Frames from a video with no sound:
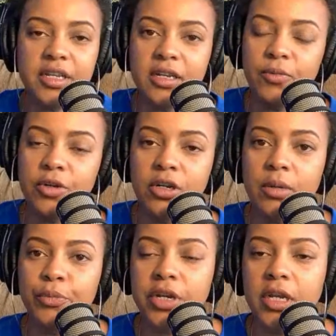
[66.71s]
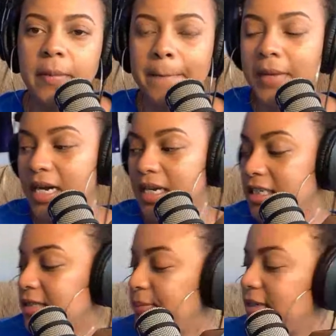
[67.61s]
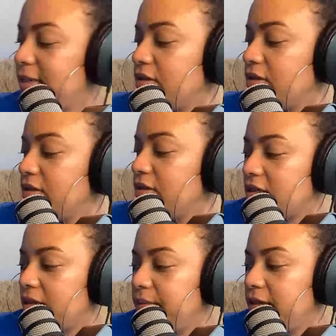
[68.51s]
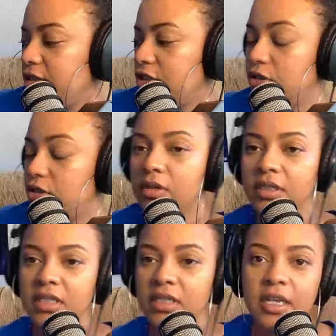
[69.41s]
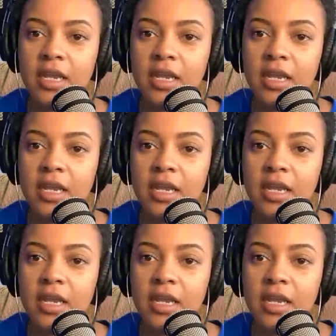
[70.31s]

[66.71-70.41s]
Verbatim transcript: and we're going to bring my special guest up here shortly.